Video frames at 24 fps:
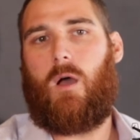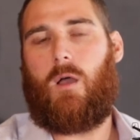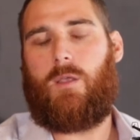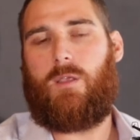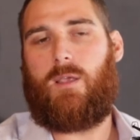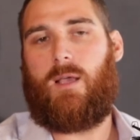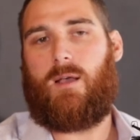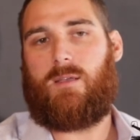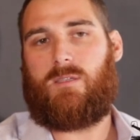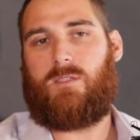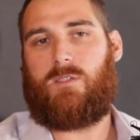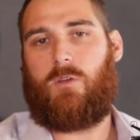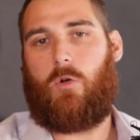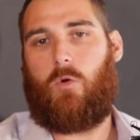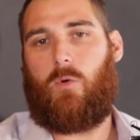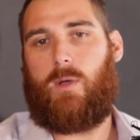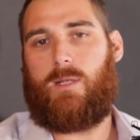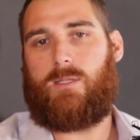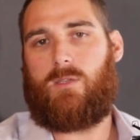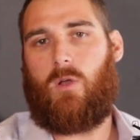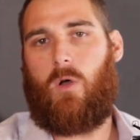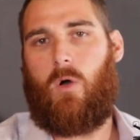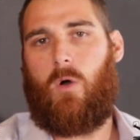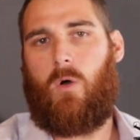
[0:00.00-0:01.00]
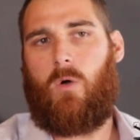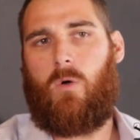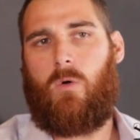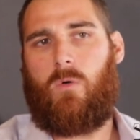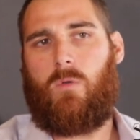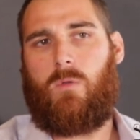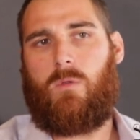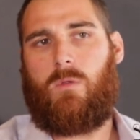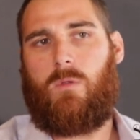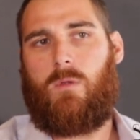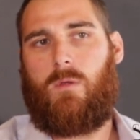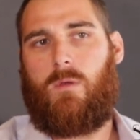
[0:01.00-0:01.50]
Yeah, so it's
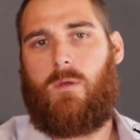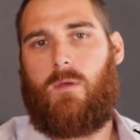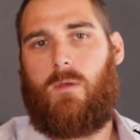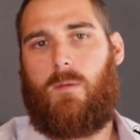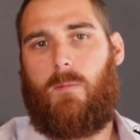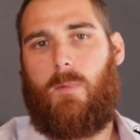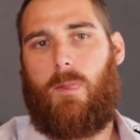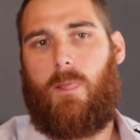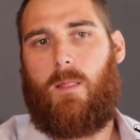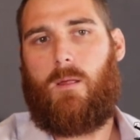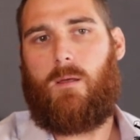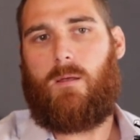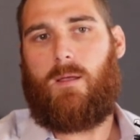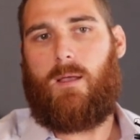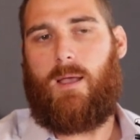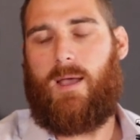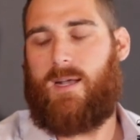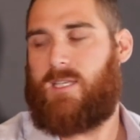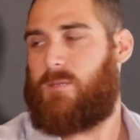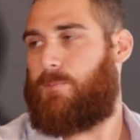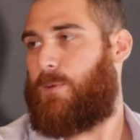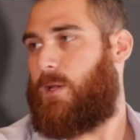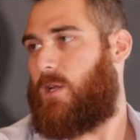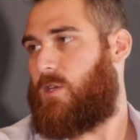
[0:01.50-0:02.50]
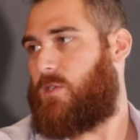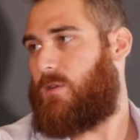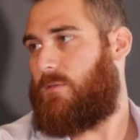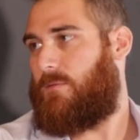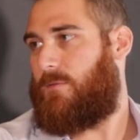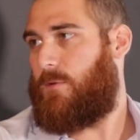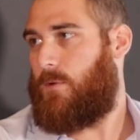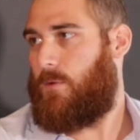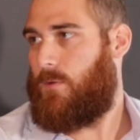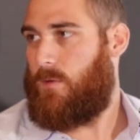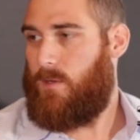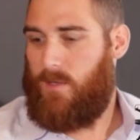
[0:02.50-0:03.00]
all expedition
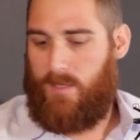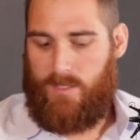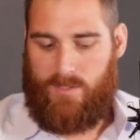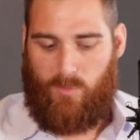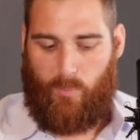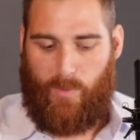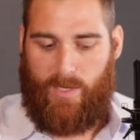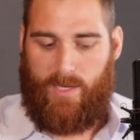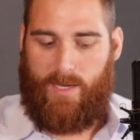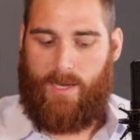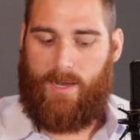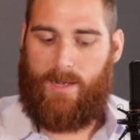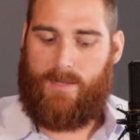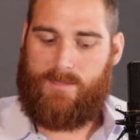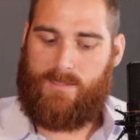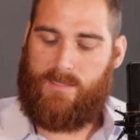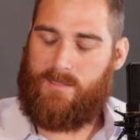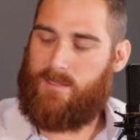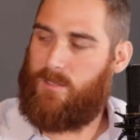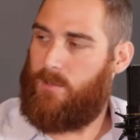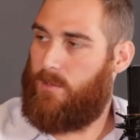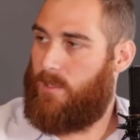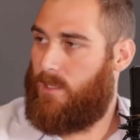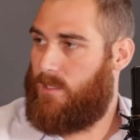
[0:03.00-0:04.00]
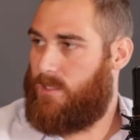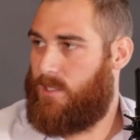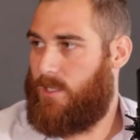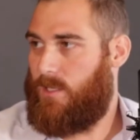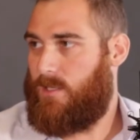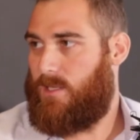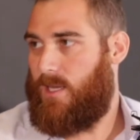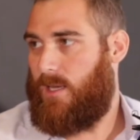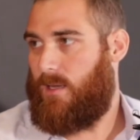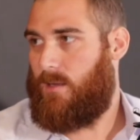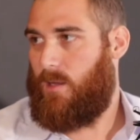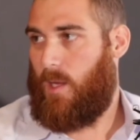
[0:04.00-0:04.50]
food. It's reconstituted. So you
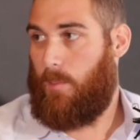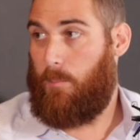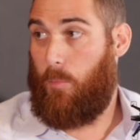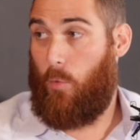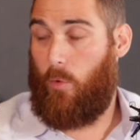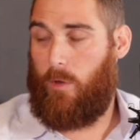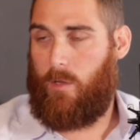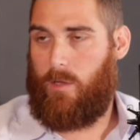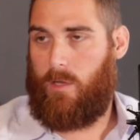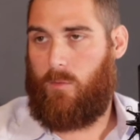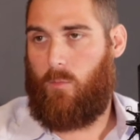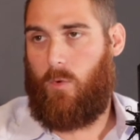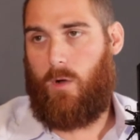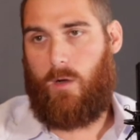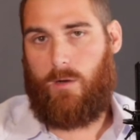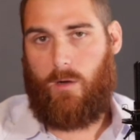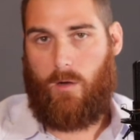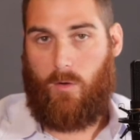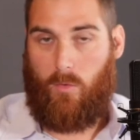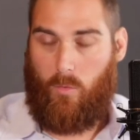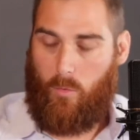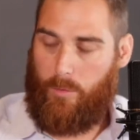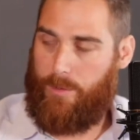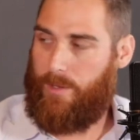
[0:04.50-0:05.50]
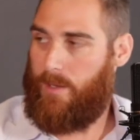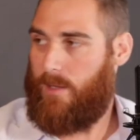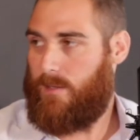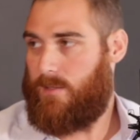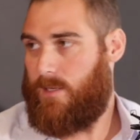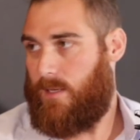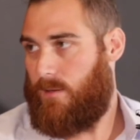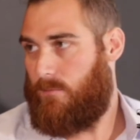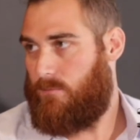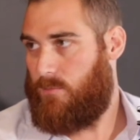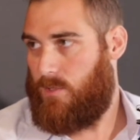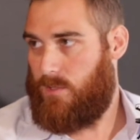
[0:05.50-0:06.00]
take like boiling water, or you can
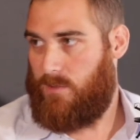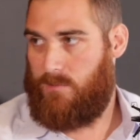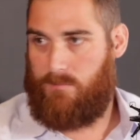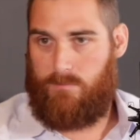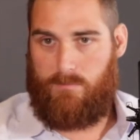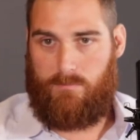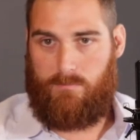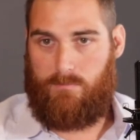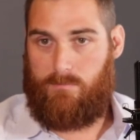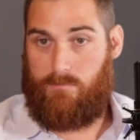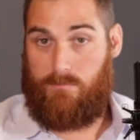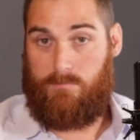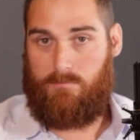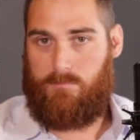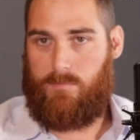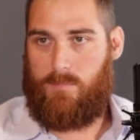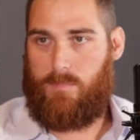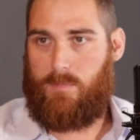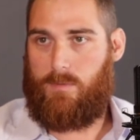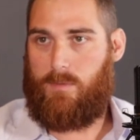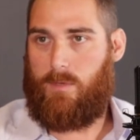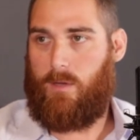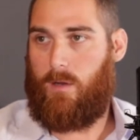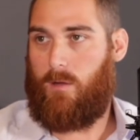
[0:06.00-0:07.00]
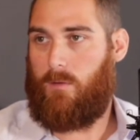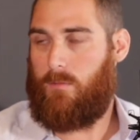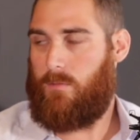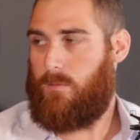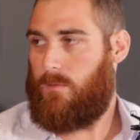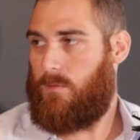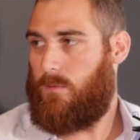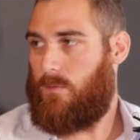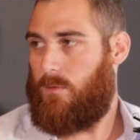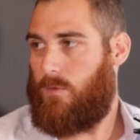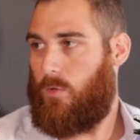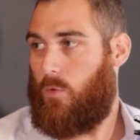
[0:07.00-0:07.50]
take just,
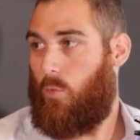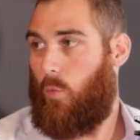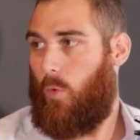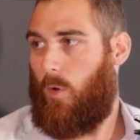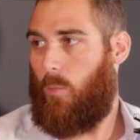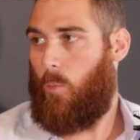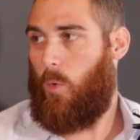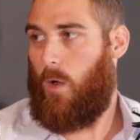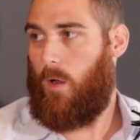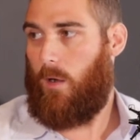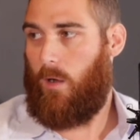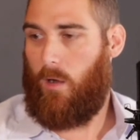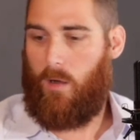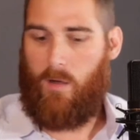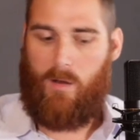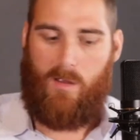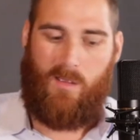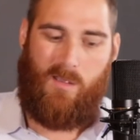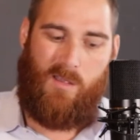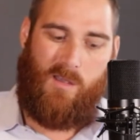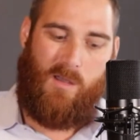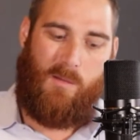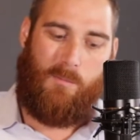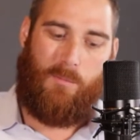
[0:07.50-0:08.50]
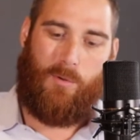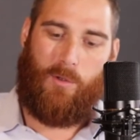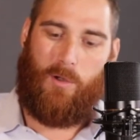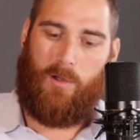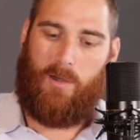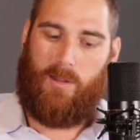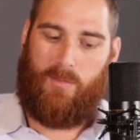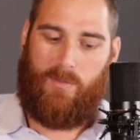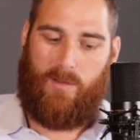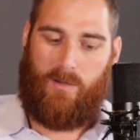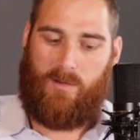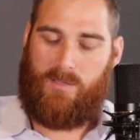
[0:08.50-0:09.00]
lukewarm water, put
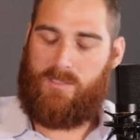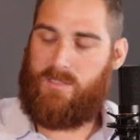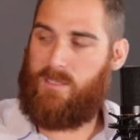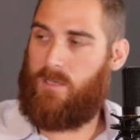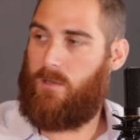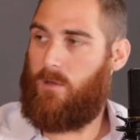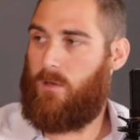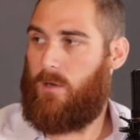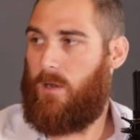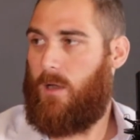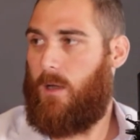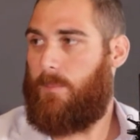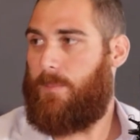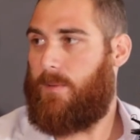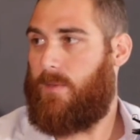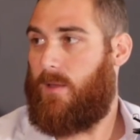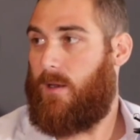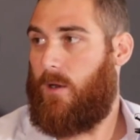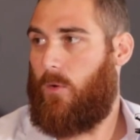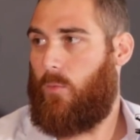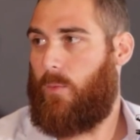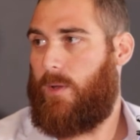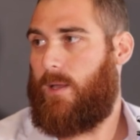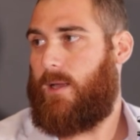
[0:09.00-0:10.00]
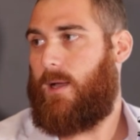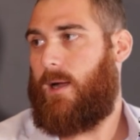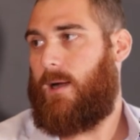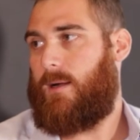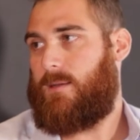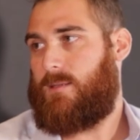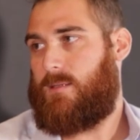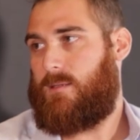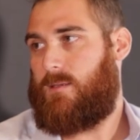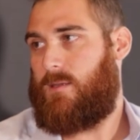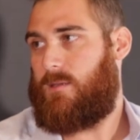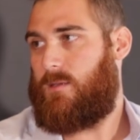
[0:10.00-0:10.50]
it in there, seal it up, and then it
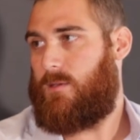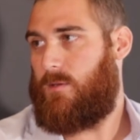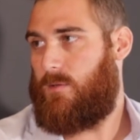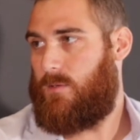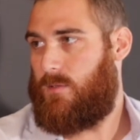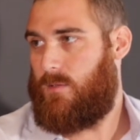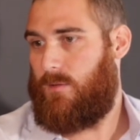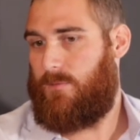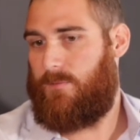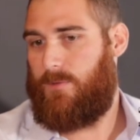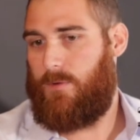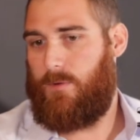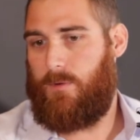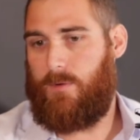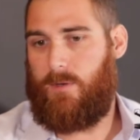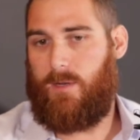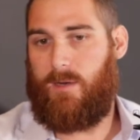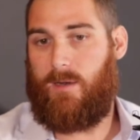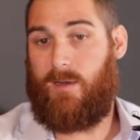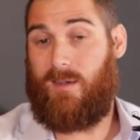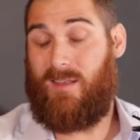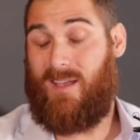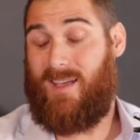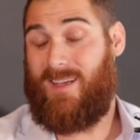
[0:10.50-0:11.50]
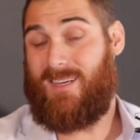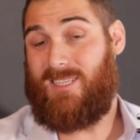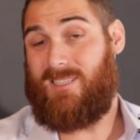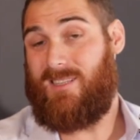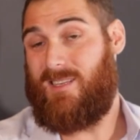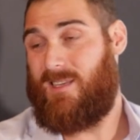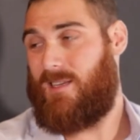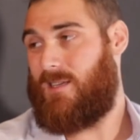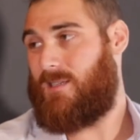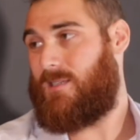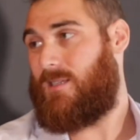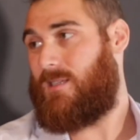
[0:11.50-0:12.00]
reconstitutes the food. And it
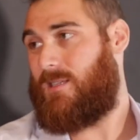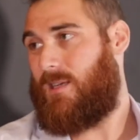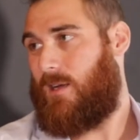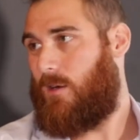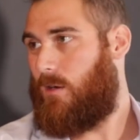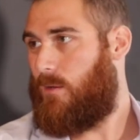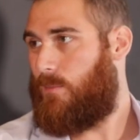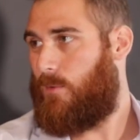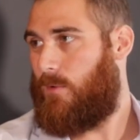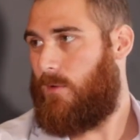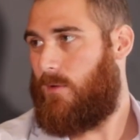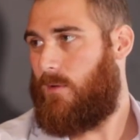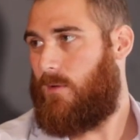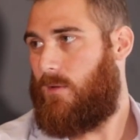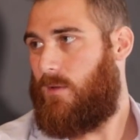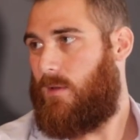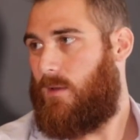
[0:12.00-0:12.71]
actually isn't terrible.